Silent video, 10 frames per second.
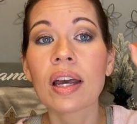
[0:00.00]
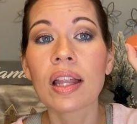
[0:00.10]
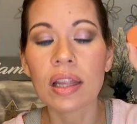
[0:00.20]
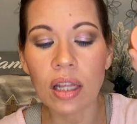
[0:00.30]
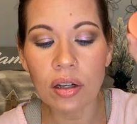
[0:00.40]

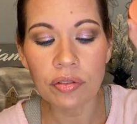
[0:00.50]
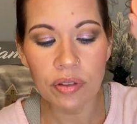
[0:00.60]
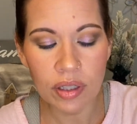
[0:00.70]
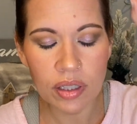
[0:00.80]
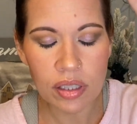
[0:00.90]
Love
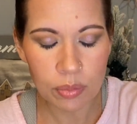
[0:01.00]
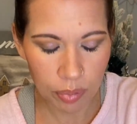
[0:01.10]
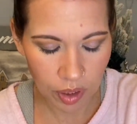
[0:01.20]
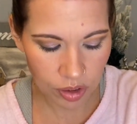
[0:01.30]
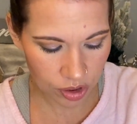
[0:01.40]
this
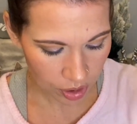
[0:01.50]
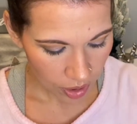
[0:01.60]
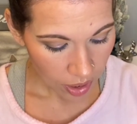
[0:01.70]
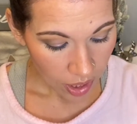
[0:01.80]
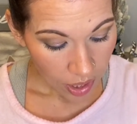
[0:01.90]
blush.
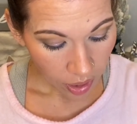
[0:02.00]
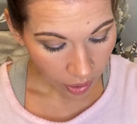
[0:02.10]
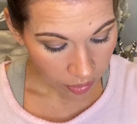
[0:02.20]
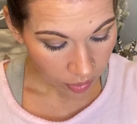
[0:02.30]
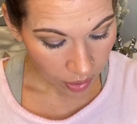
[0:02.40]

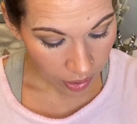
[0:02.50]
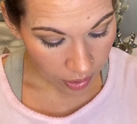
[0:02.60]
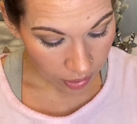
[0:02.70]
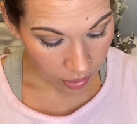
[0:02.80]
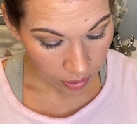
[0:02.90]
And
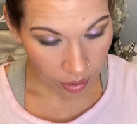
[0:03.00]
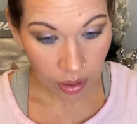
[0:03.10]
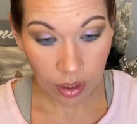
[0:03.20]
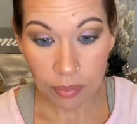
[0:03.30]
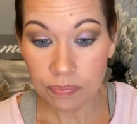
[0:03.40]
then the